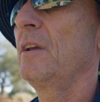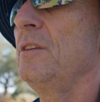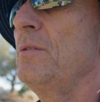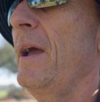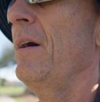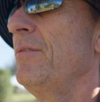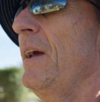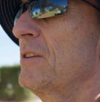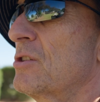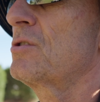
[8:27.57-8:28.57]
you have
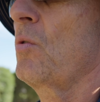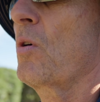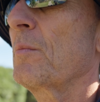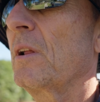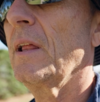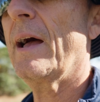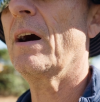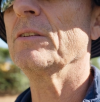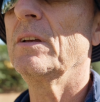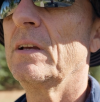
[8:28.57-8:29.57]
that storm
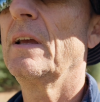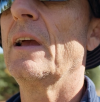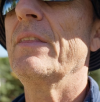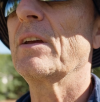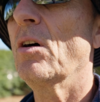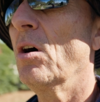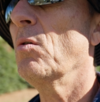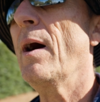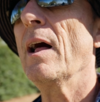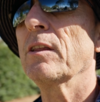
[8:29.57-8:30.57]
cloud and they go, oh,
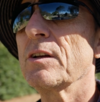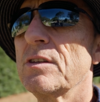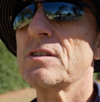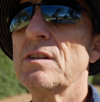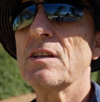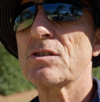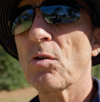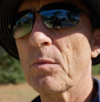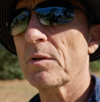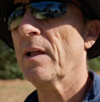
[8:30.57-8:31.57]
wow, look at this neat
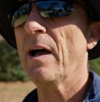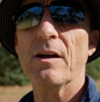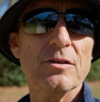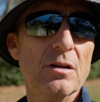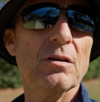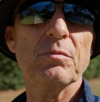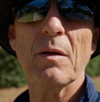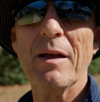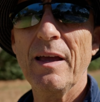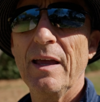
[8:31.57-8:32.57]
storm cloud,
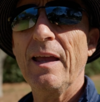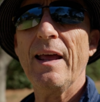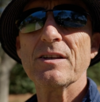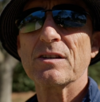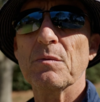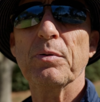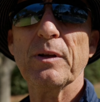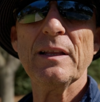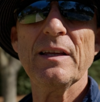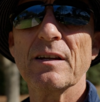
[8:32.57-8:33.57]
look, and it's
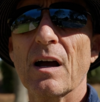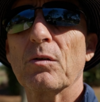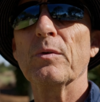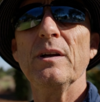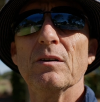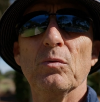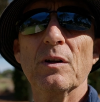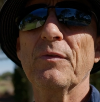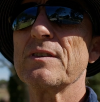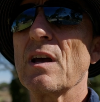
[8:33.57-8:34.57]
completely not real? What
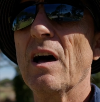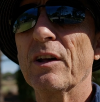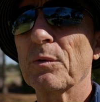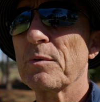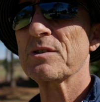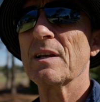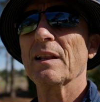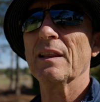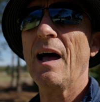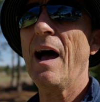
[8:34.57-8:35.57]
if it's 100%
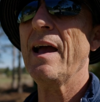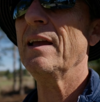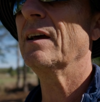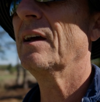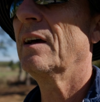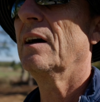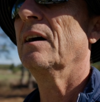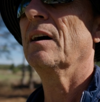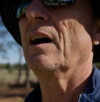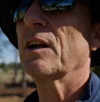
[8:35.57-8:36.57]
lie,
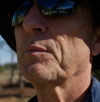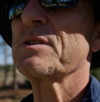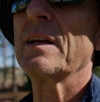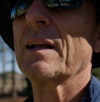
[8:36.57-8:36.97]
100%